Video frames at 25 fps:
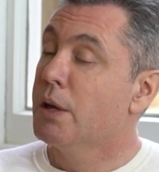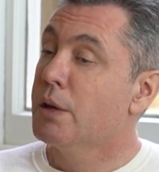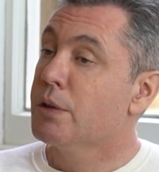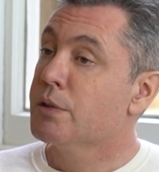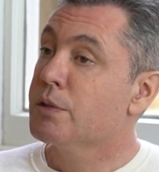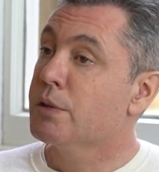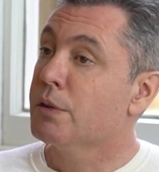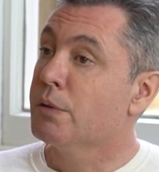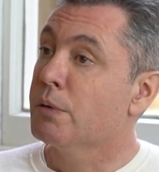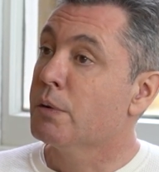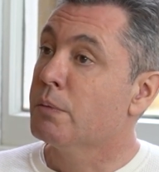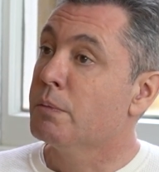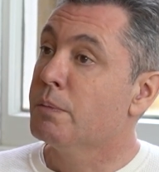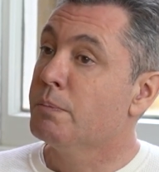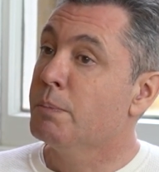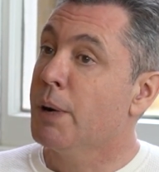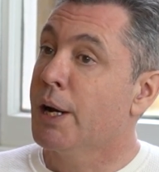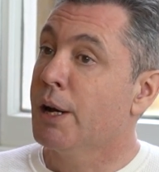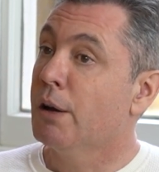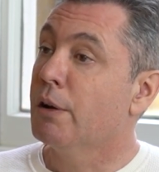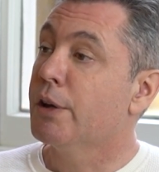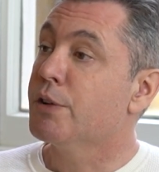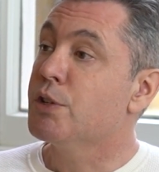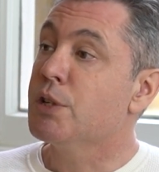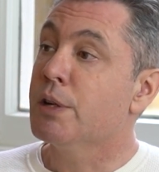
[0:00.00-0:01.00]
So
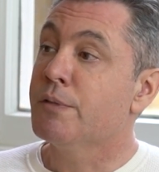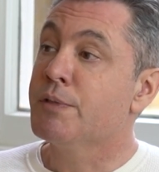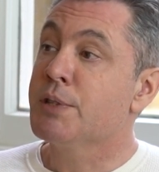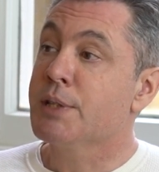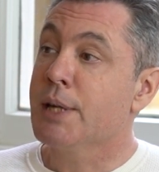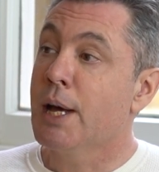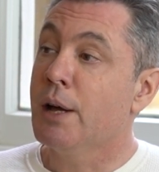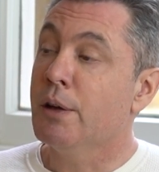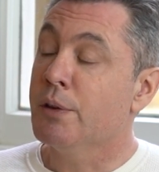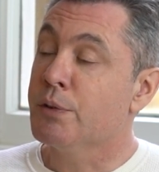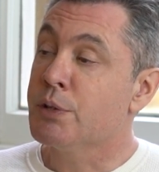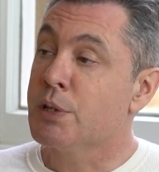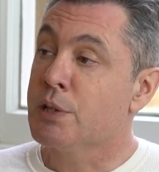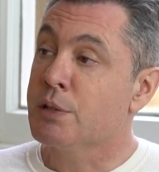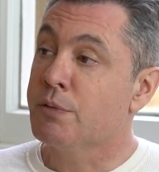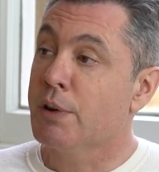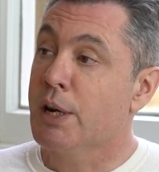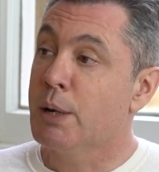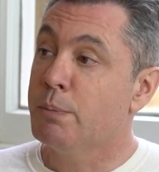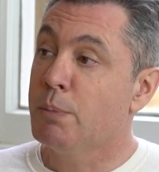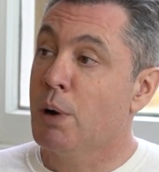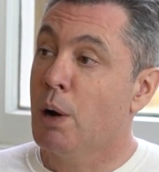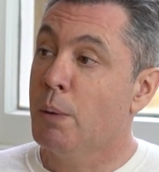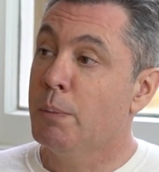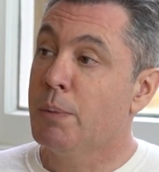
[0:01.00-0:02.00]
biology of cells is
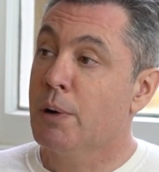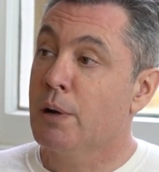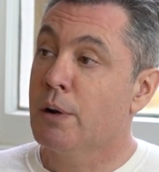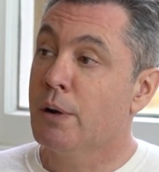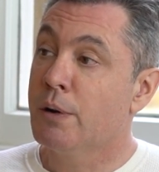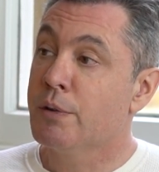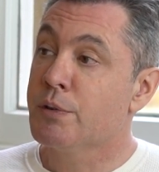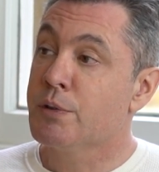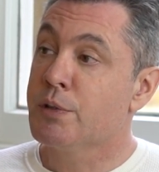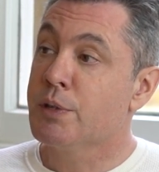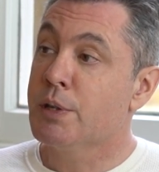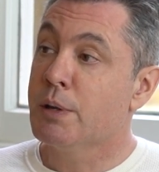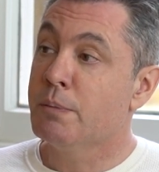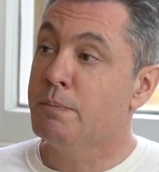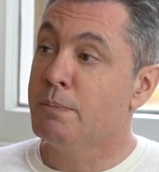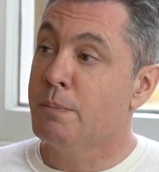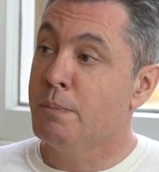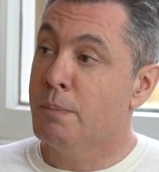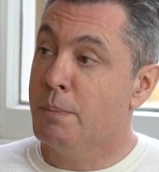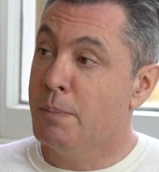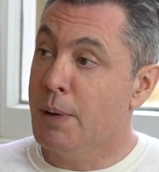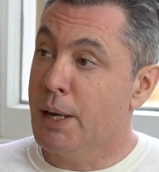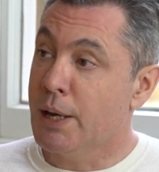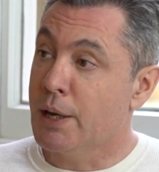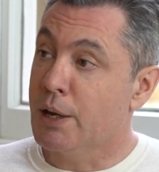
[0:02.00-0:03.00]
very popular. It's the
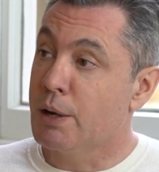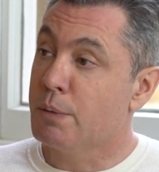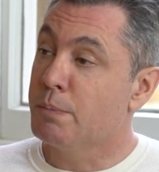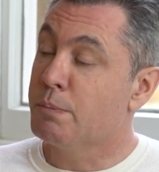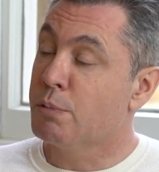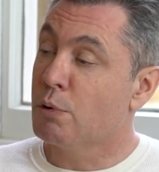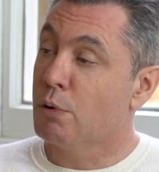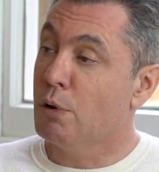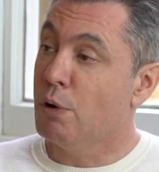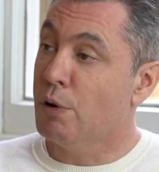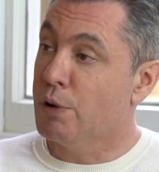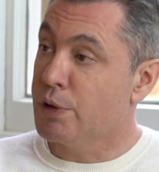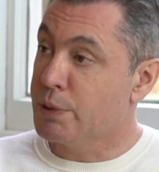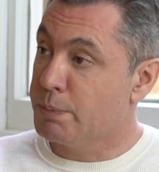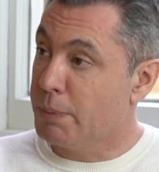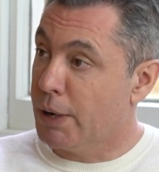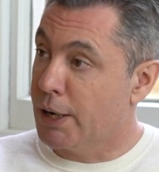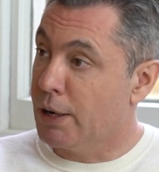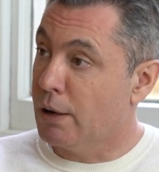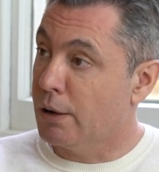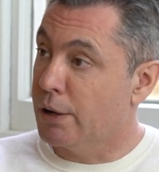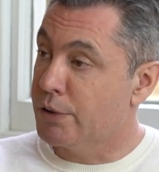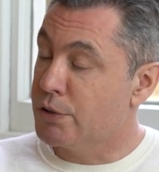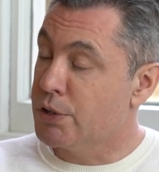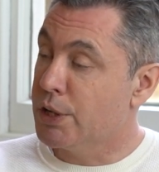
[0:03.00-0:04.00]
big, broad
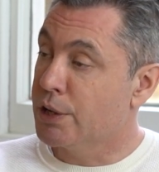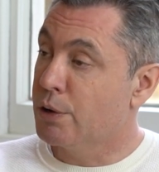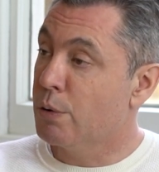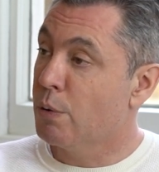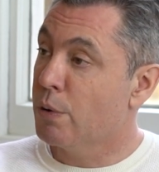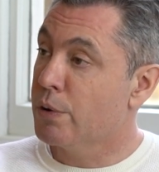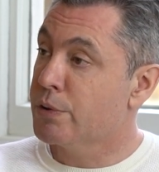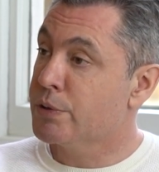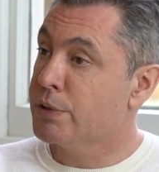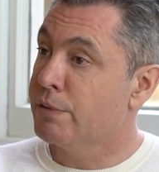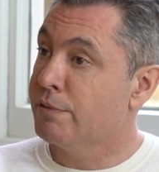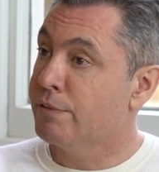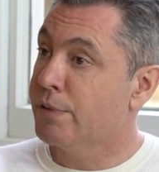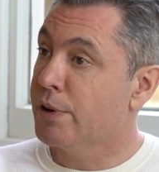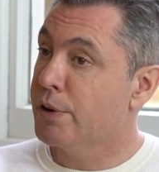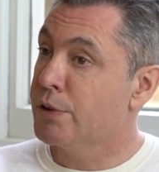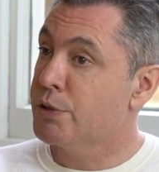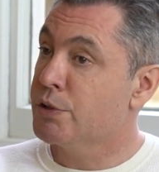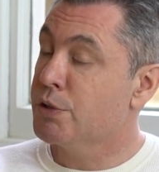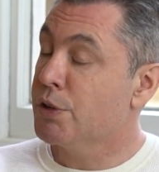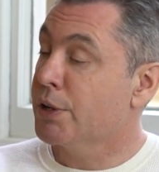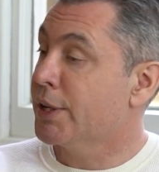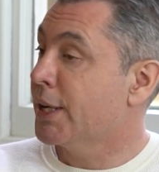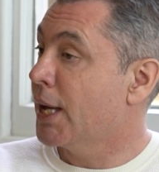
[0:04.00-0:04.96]
biology course in first year.